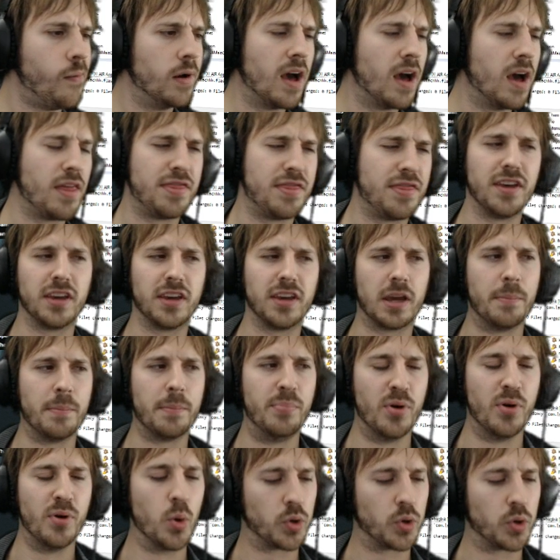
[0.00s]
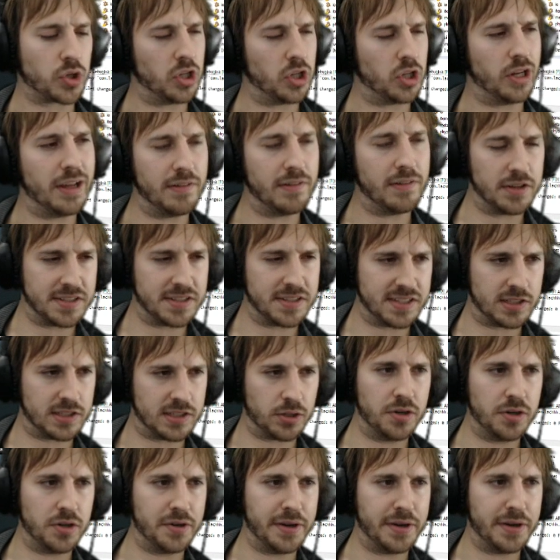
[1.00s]
I think I broke the level's
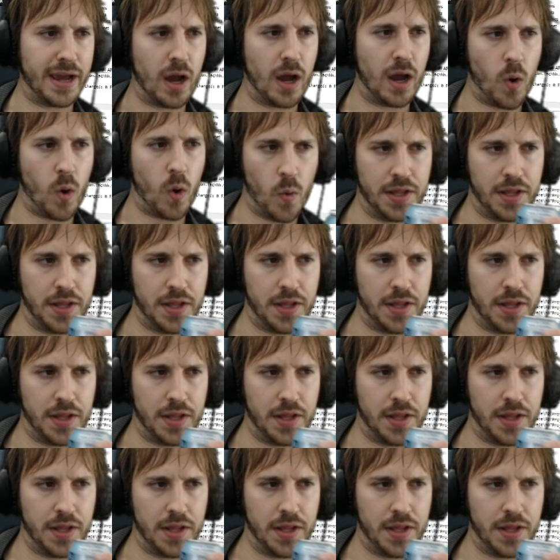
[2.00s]
third now,